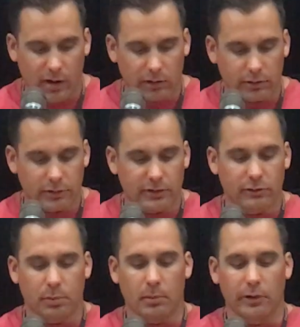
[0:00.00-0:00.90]
father received
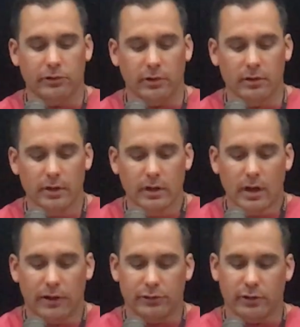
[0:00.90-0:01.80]
a promotion.
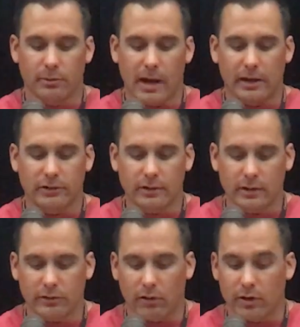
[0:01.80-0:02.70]
As you can imagine,
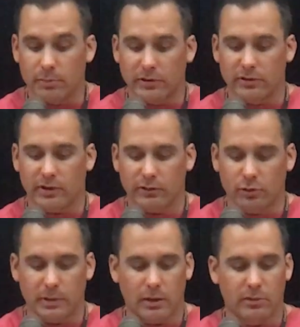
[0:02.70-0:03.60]
his already busy schedule
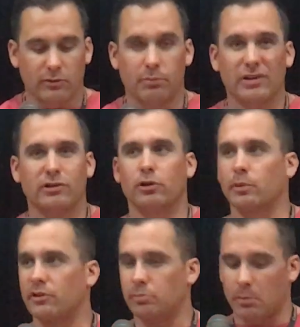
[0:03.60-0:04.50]
became even busier with
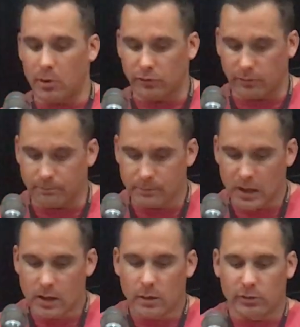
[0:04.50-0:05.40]
his promotion,
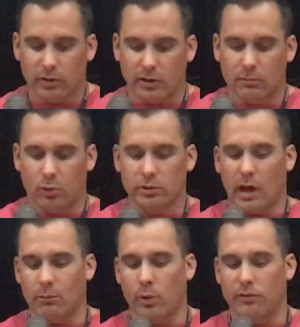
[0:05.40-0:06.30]
which led to more
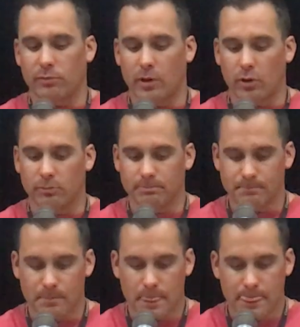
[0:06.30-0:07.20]
time away from the home.
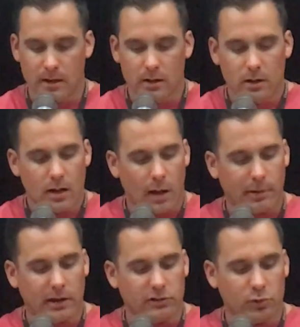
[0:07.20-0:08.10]
I
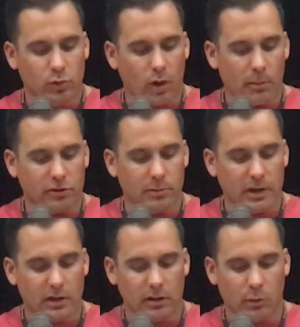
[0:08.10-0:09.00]
began school almost
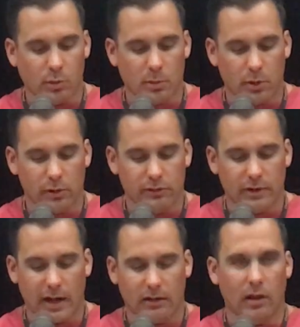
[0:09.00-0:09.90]
immediately when we moved
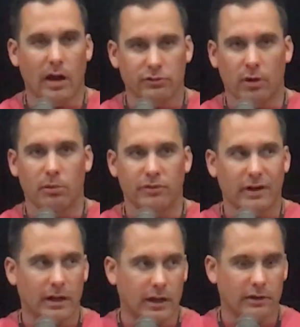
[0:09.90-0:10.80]
and had a lot of trouble
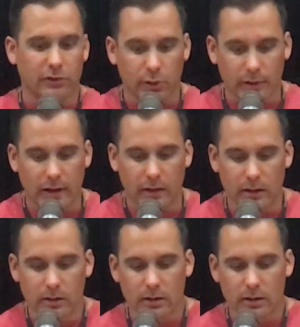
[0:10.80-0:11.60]
fitting in as a new kid.